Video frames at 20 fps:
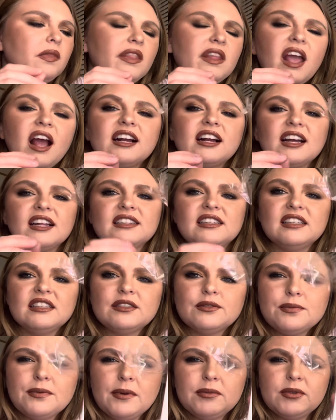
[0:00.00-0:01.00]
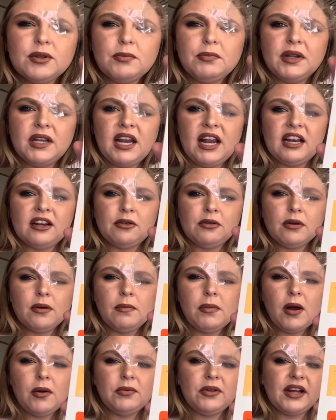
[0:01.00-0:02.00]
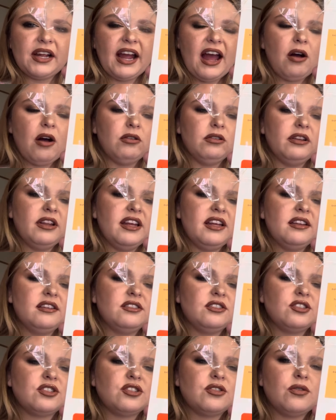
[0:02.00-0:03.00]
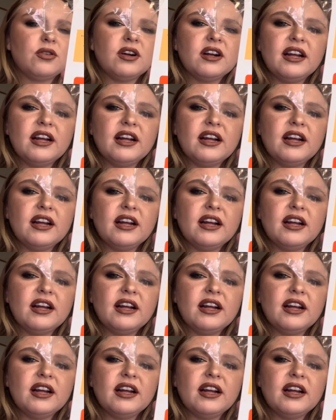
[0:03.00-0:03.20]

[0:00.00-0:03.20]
I got this from the Banana Republic outlet store,